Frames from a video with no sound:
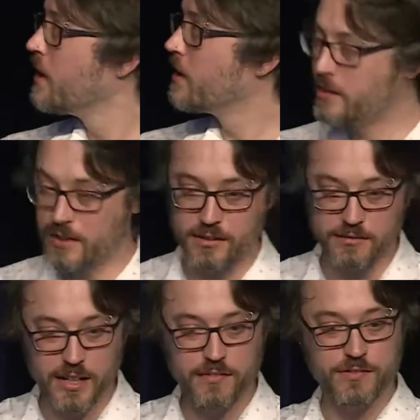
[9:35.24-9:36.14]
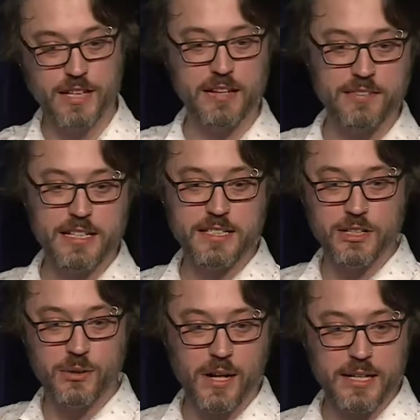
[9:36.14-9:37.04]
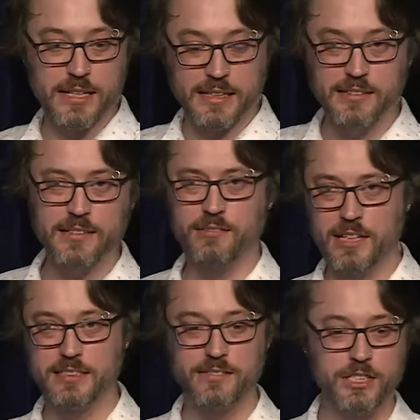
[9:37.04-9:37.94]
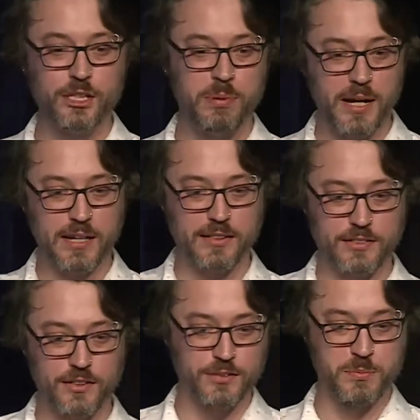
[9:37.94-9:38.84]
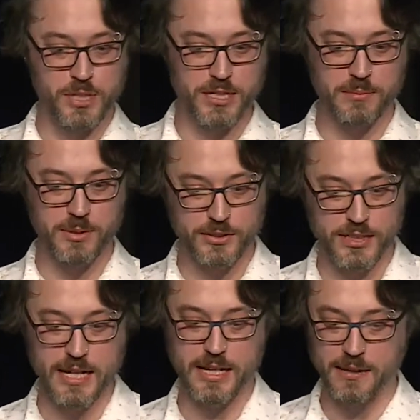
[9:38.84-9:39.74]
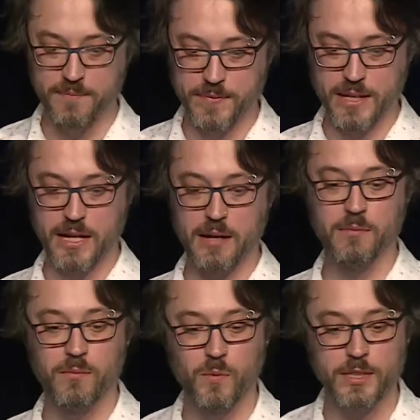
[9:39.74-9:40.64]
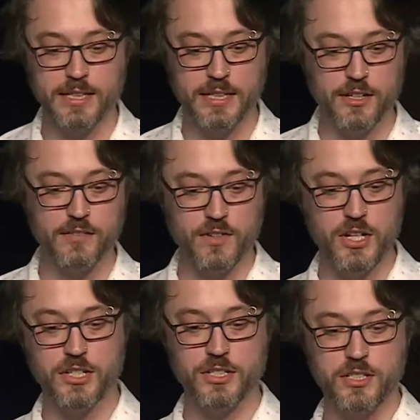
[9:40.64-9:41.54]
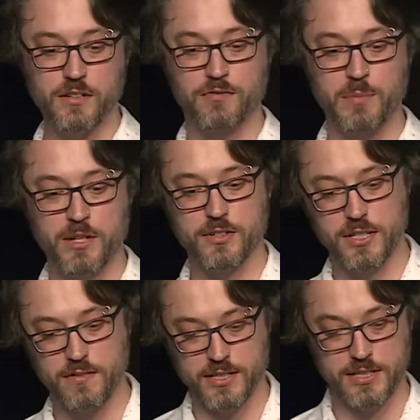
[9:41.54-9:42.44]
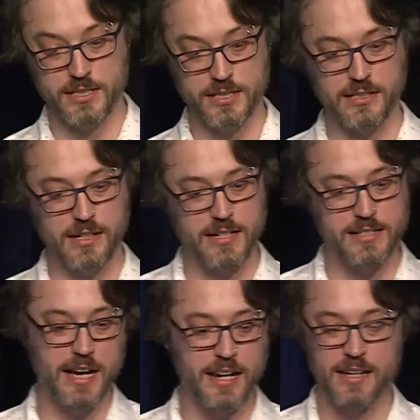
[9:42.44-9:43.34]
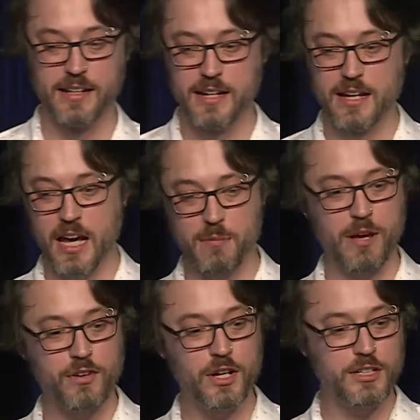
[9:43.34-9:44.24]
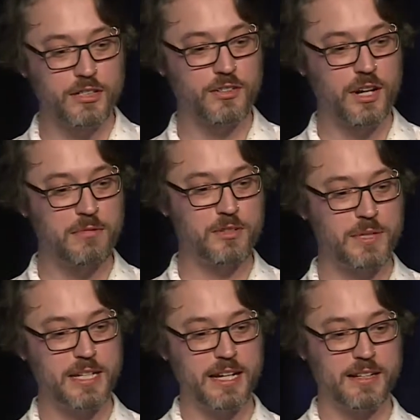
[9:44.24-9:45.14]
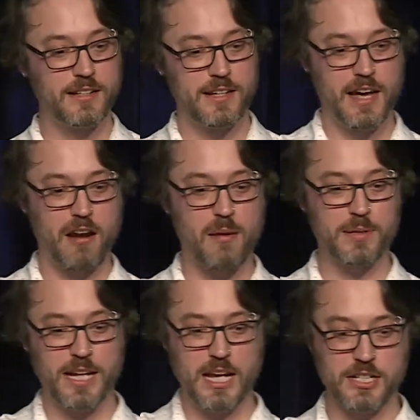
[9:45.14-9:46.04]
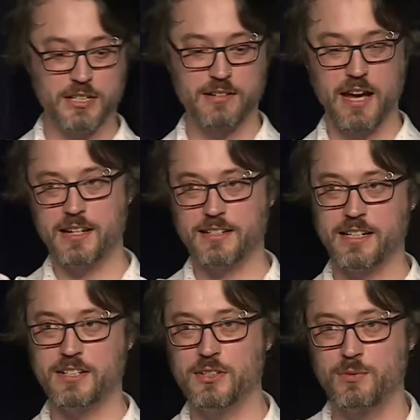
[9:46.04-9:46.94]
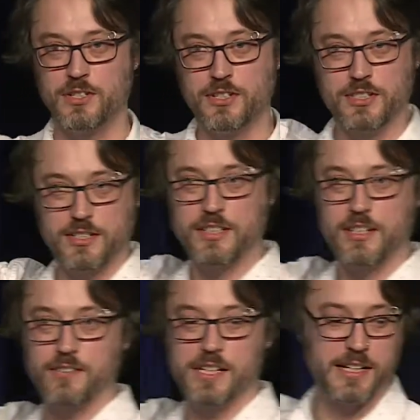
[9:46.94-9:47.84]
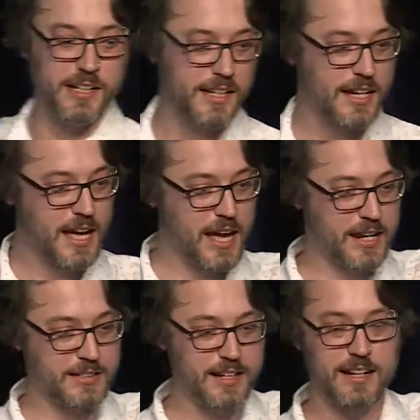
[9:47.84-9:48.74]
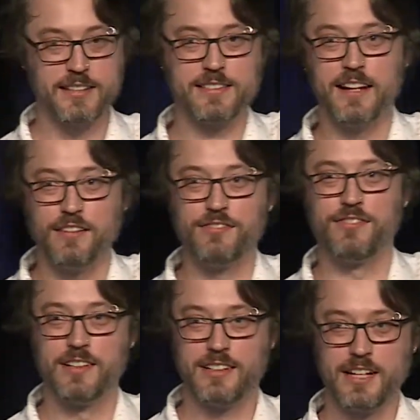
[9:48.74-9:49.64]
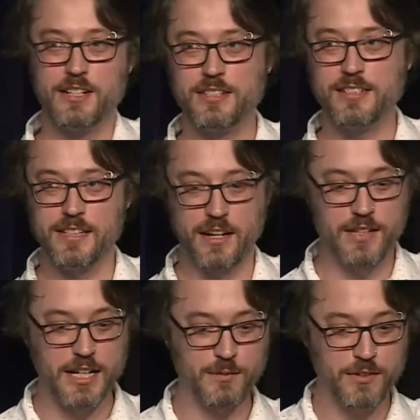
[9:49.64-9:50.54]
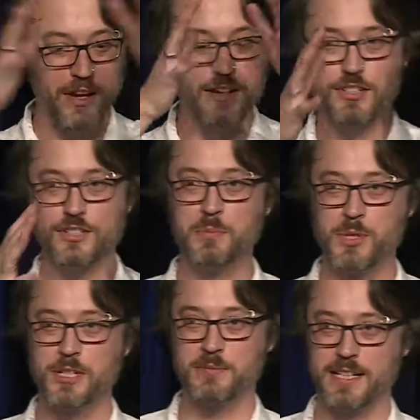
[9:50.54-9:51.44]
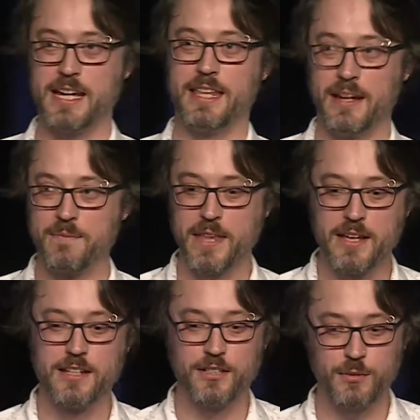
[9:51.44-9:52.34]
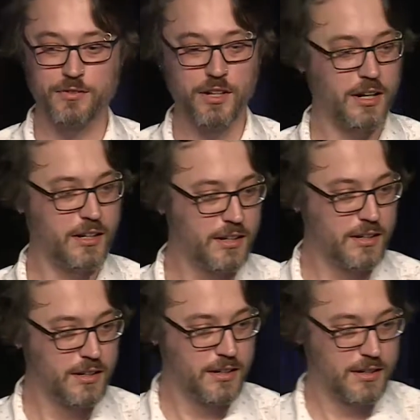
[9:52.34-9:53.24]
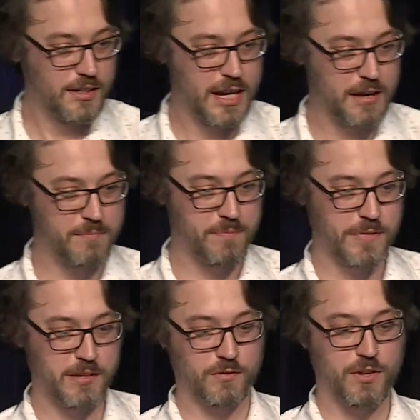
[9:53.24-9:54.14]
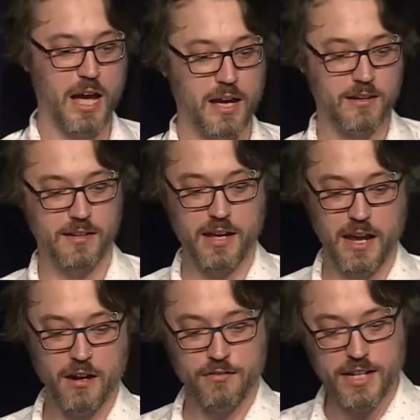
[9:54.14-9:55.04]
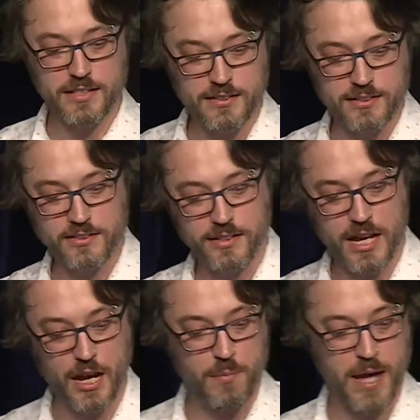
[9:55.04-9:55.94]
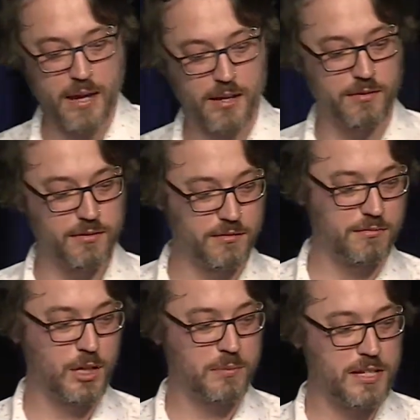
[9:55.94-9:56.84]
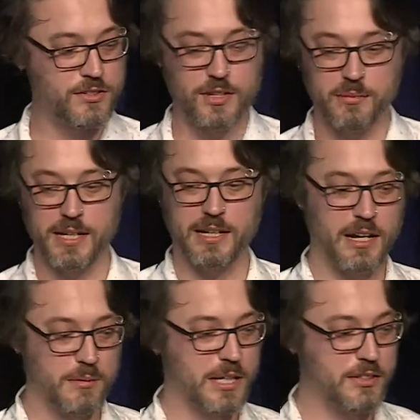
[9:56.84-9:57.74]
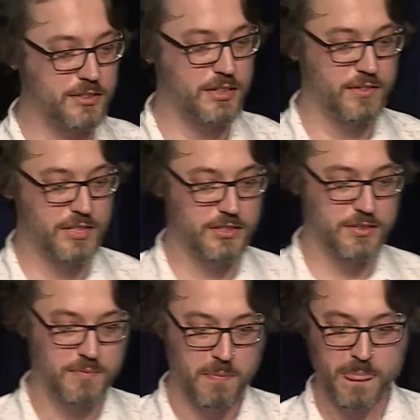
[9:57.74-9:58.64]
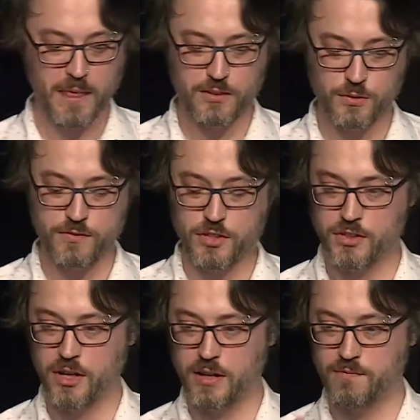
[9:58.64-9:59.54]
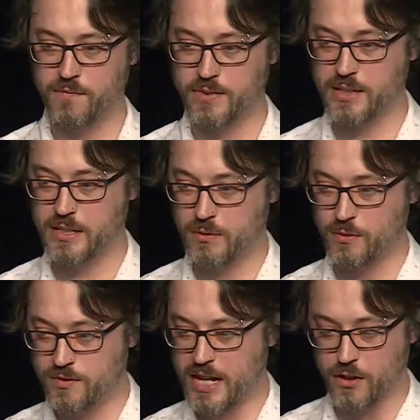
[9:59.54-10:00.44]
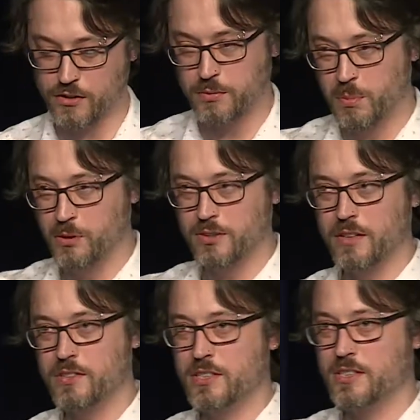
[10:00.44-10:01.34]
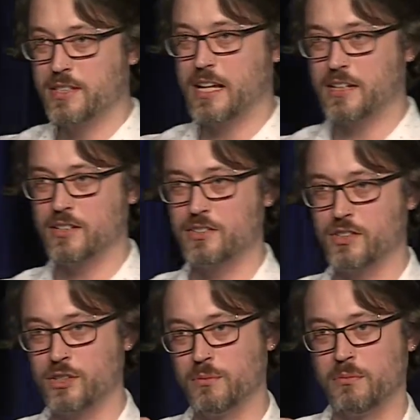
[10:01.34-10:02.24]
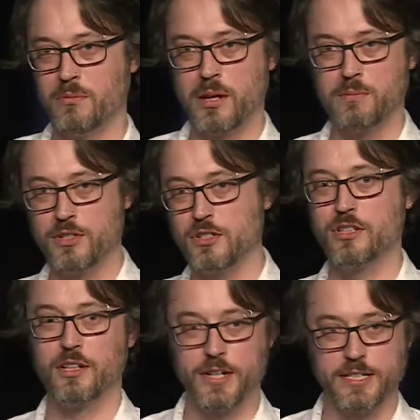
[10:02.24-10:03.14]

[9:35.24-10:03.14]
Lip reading: none of these are new ideas. The relatively new part is sort of smushing them all together. We're seeing a convergence of microservices and data. I've heard it described as we take our application architectures, which used to sit over here, and our data stuff that used to sit over here, and we've kind of just smushed them together. So we've got our events, our log-based streaming, and our microservices. So we've just got We've now got small services that consume and produce a lot of